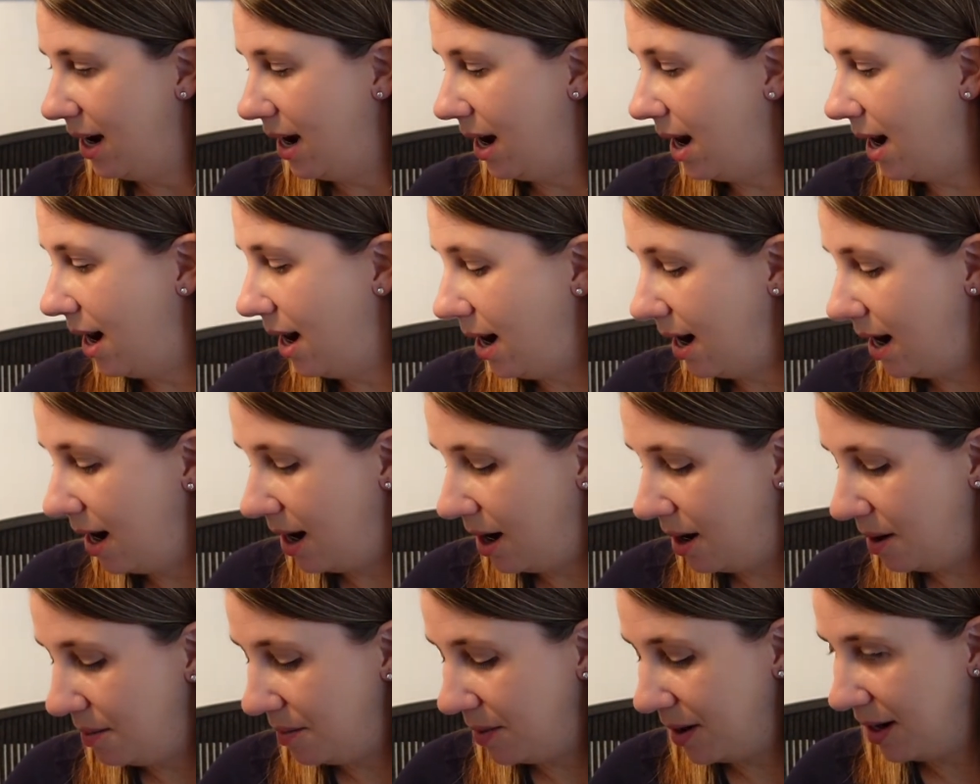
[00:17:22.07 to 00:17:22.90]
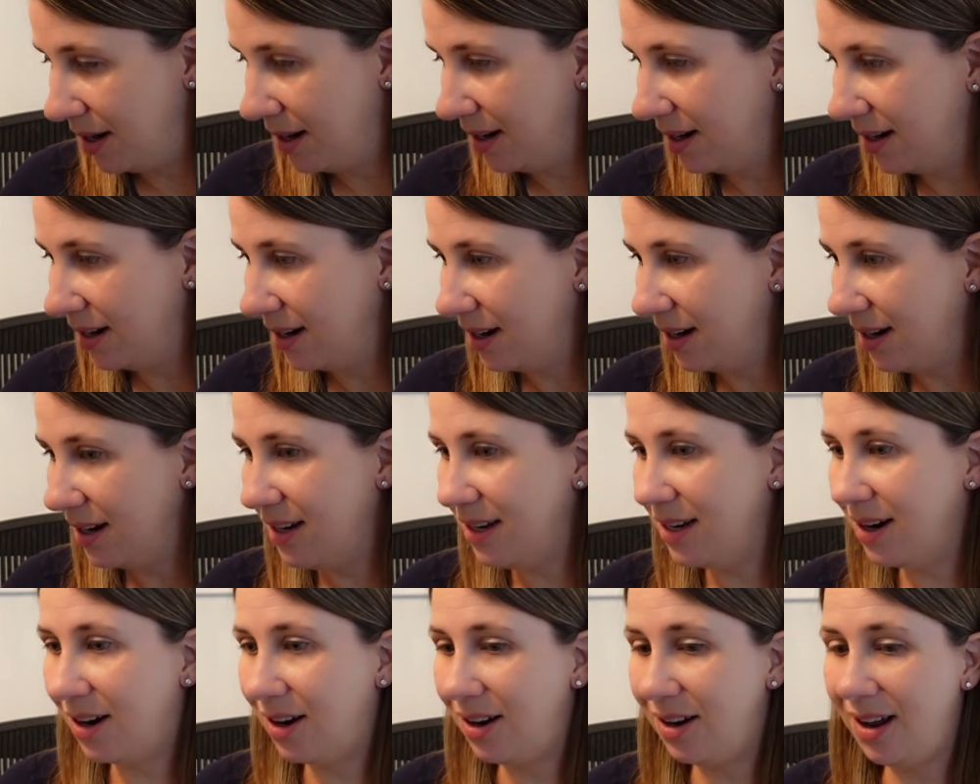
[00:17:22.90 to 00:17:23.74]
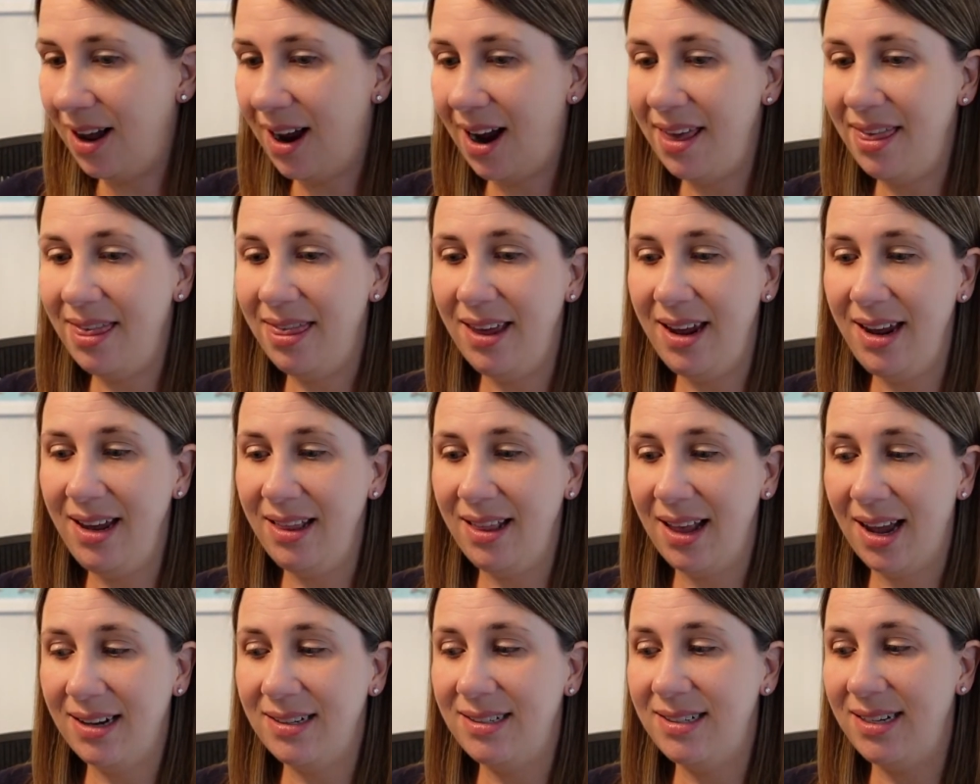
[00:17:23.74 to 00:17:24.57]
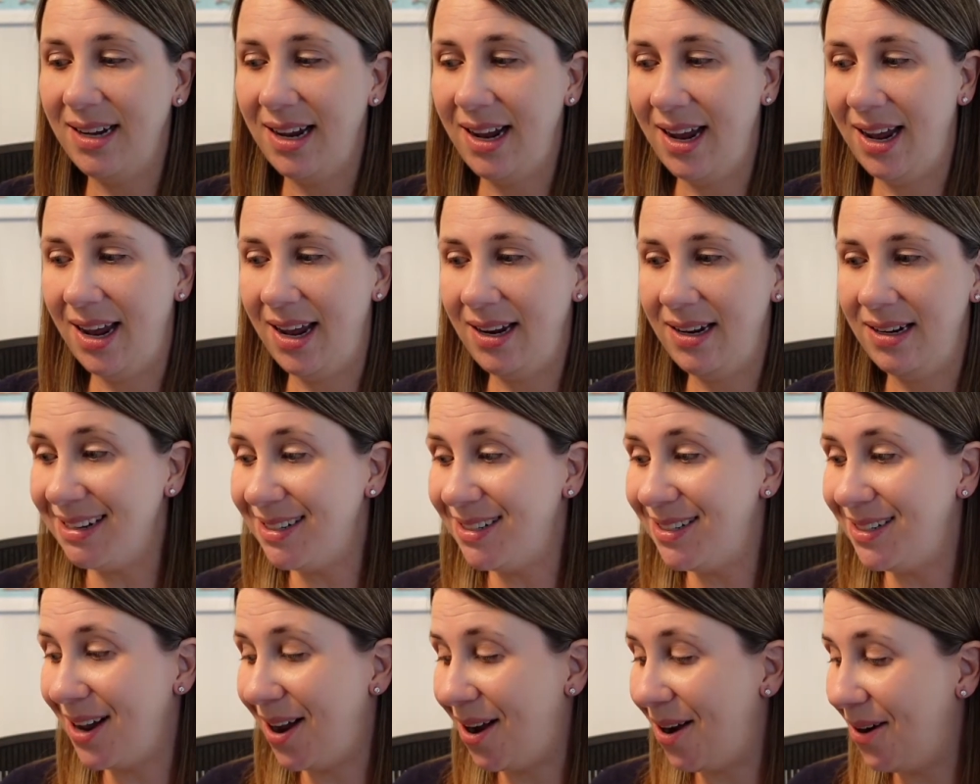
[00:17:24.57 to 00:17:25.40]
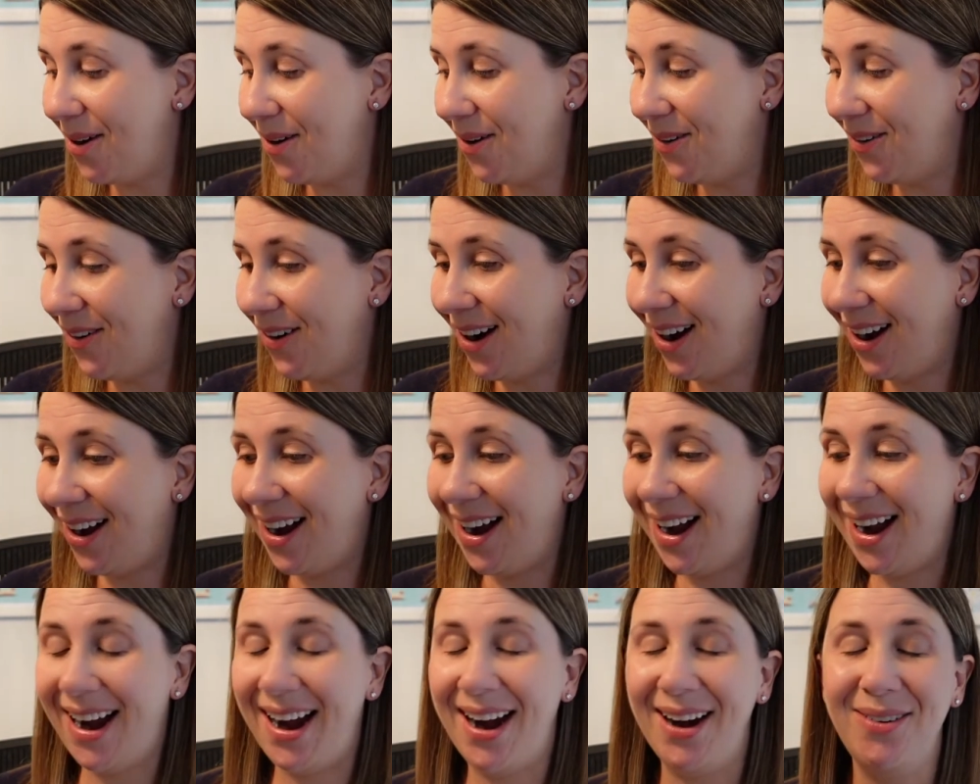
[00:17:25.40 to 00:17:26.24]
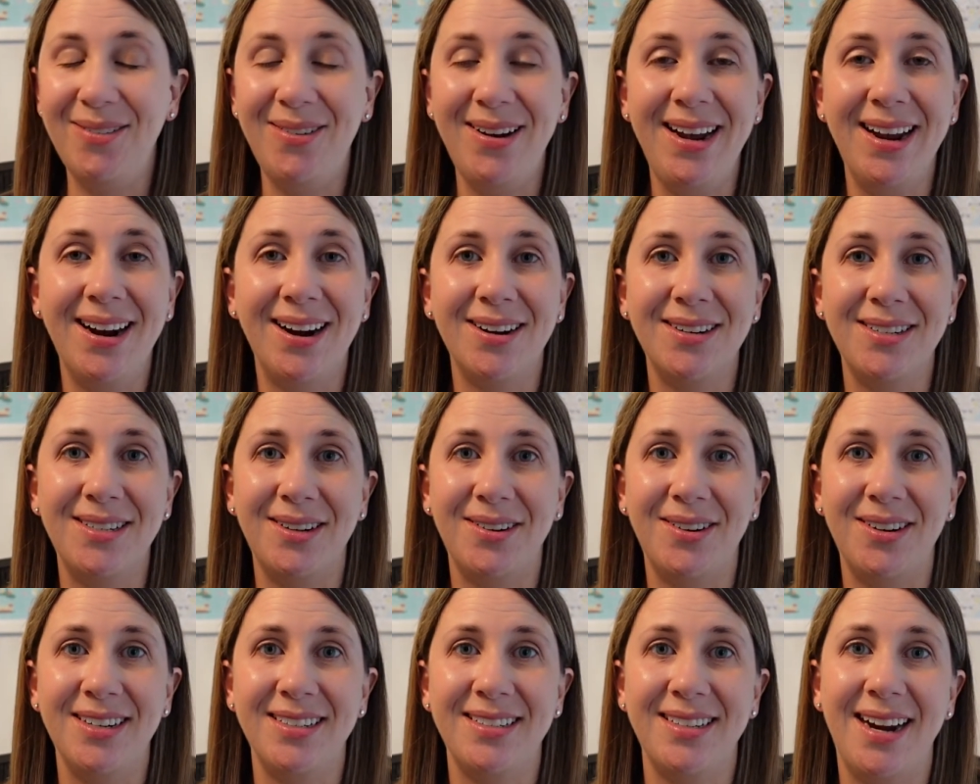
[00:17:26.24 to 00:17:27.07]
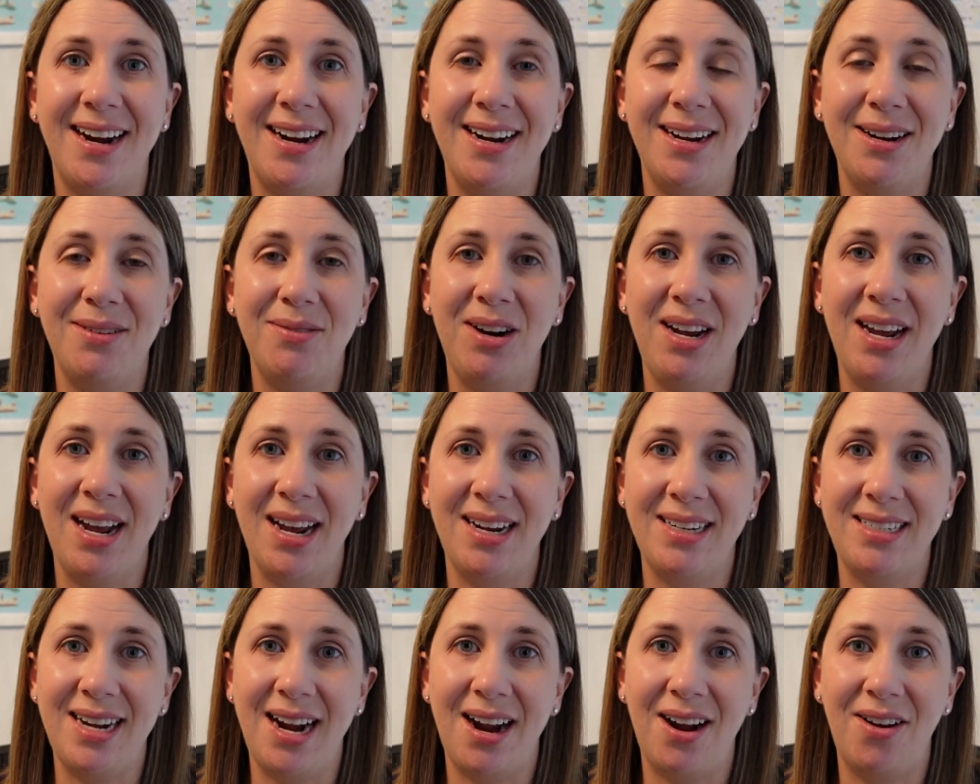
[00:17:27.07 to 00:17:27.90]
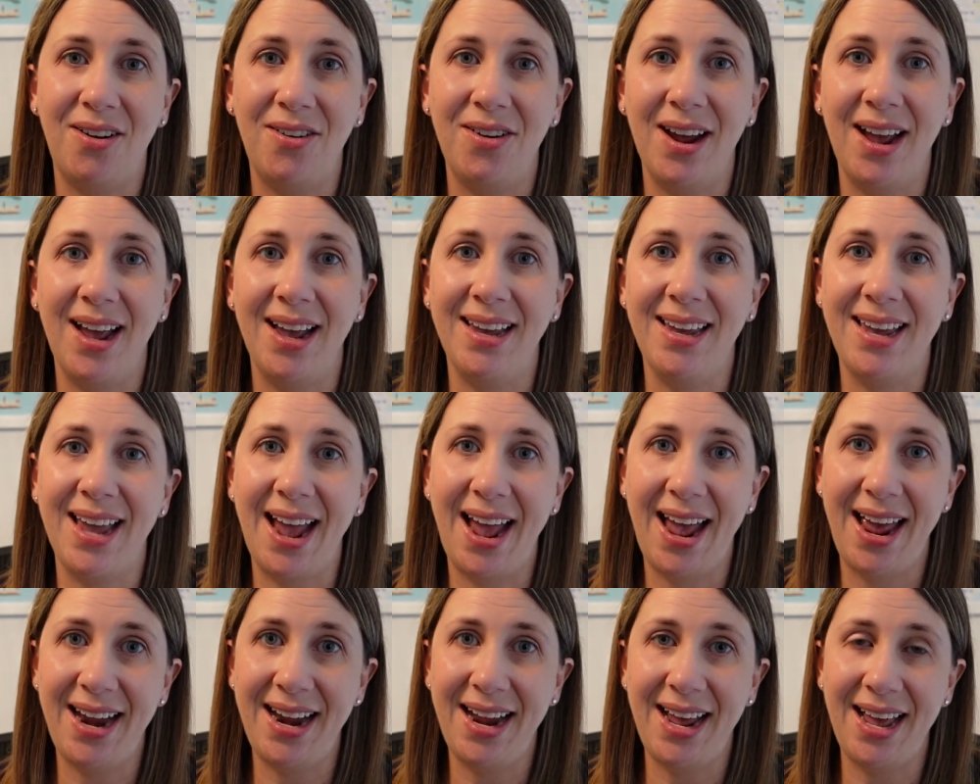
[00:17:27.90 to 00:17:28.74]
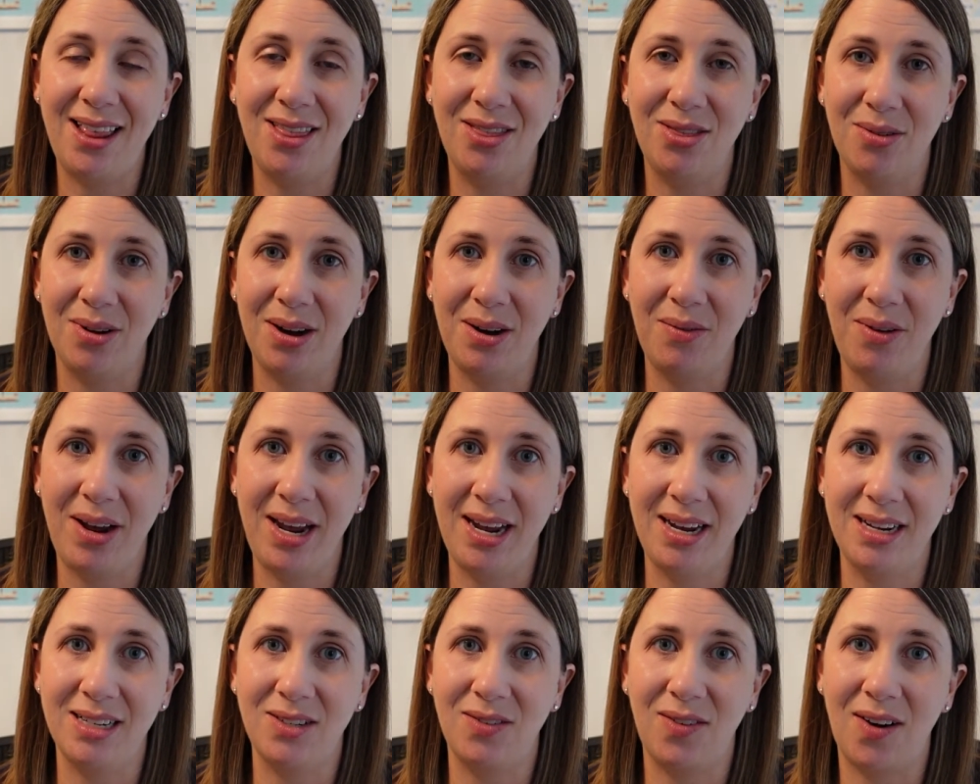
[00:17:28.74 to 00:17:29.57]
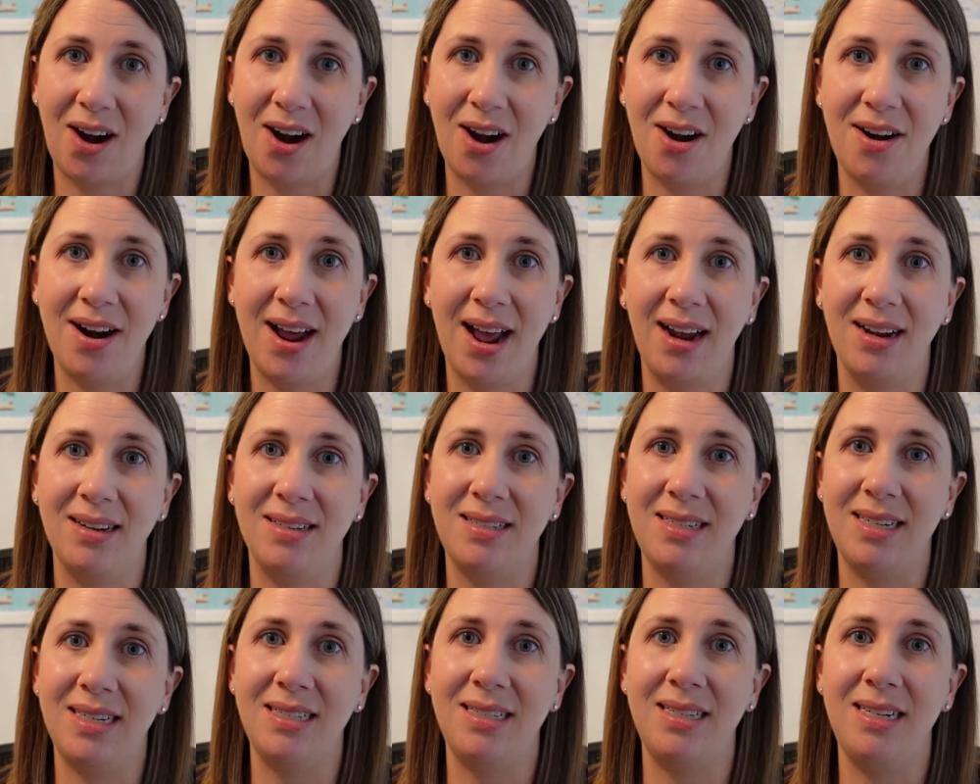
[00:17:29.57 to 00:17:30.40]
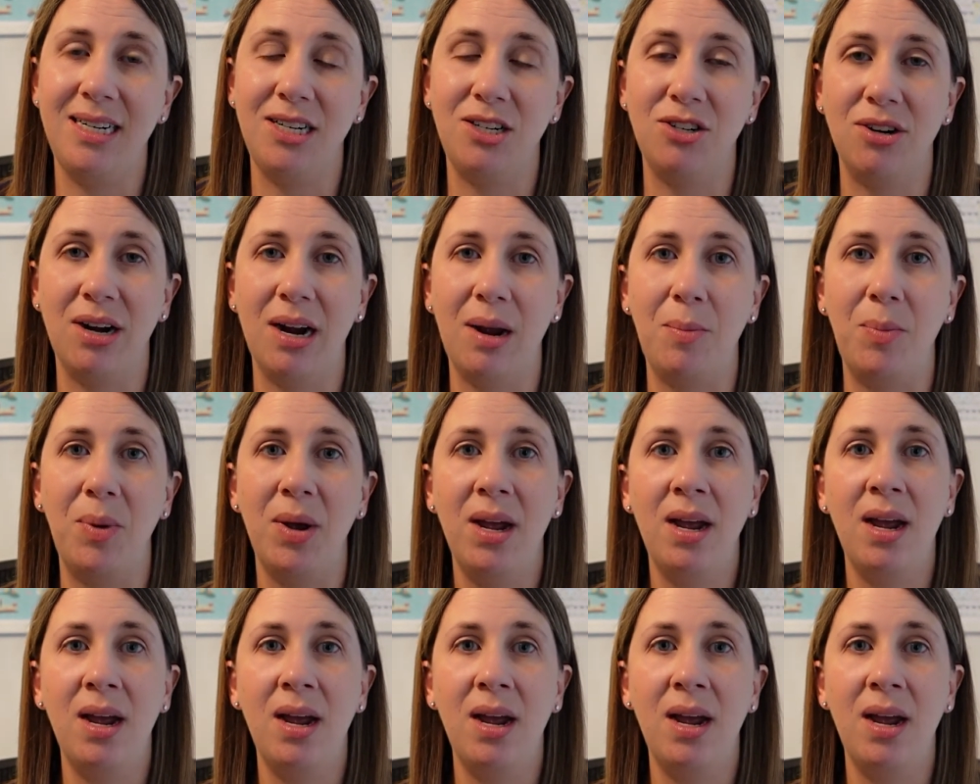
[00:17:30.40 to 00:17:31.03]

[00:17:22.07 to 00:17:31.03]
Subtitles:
Y'all, I think that's it. So we are so excited. We head down again in 3 weeks for our next Disney trip.